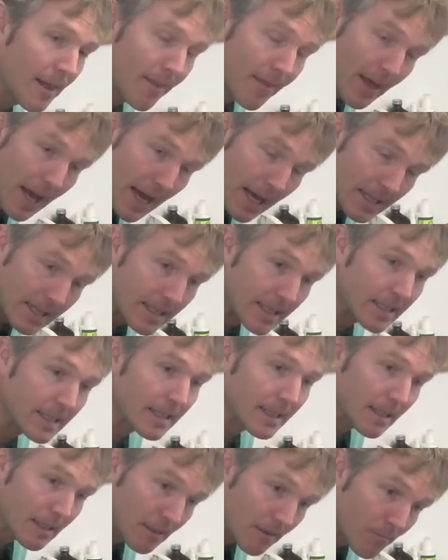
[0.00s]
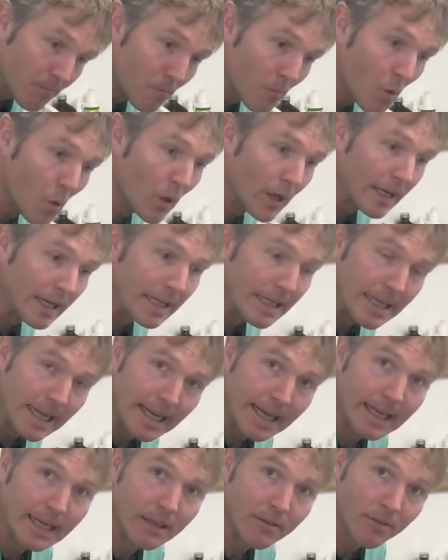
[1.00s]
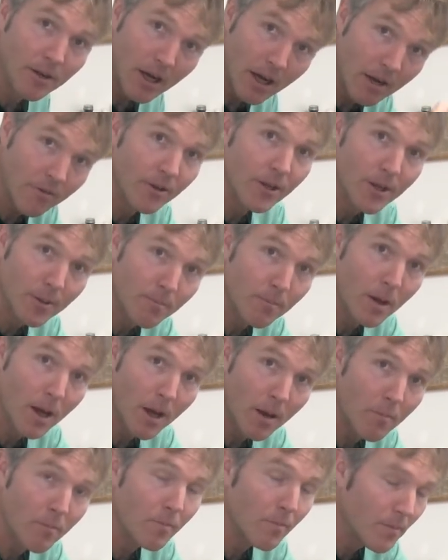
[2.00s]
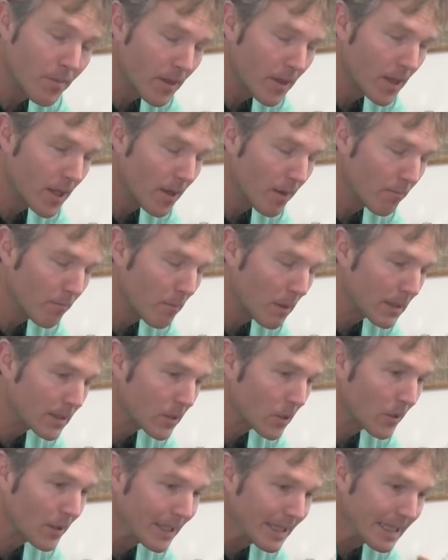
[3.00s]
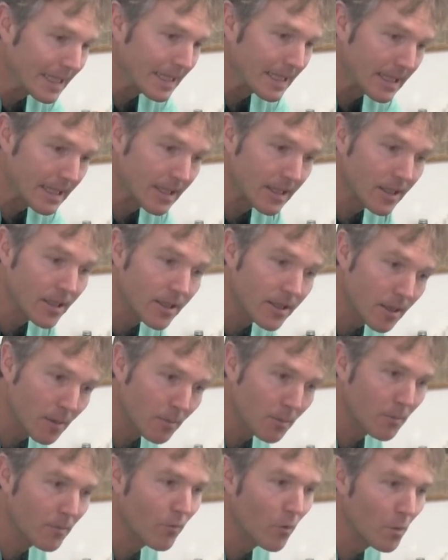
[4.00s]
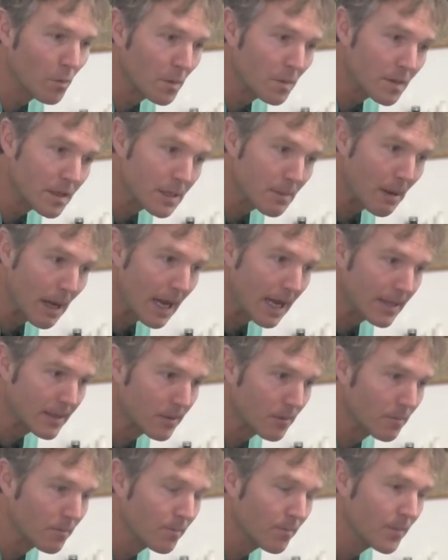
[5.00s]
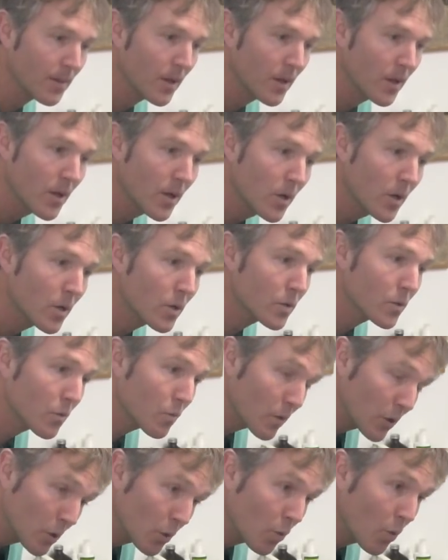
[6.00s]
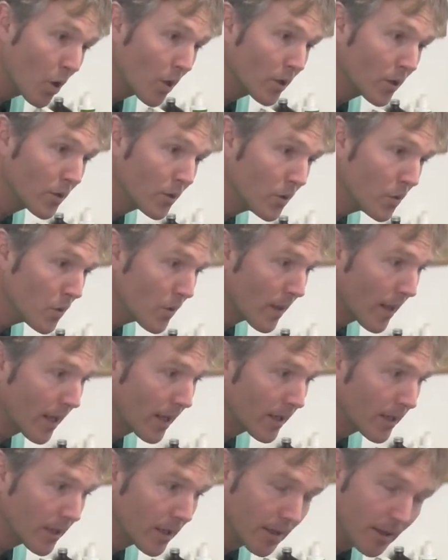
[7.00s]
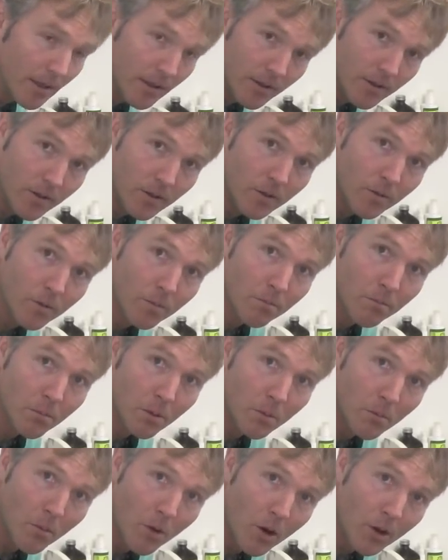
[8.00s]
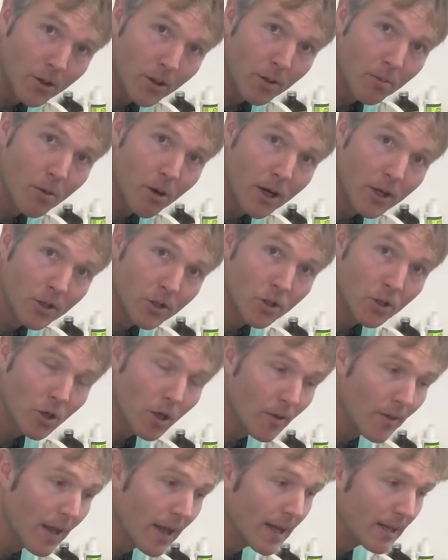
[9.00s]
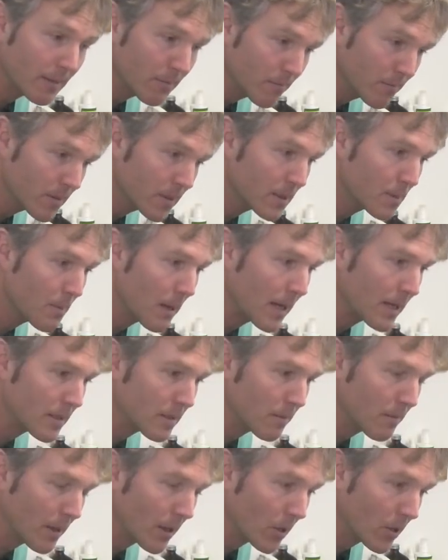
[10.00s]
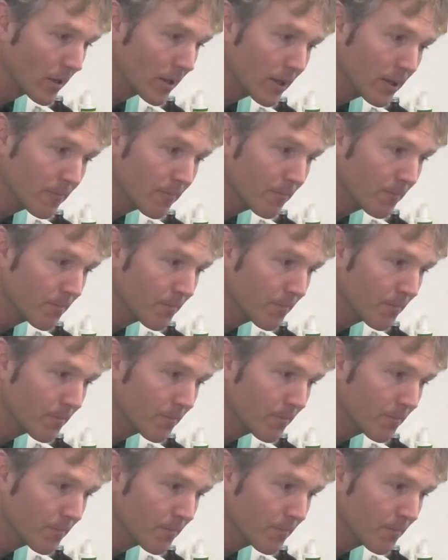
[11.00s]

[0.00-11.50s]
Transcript: that's more indicative of a, a muscle that is in some form of spasm. So what you want to do then is put moderate pressure on that spasm area,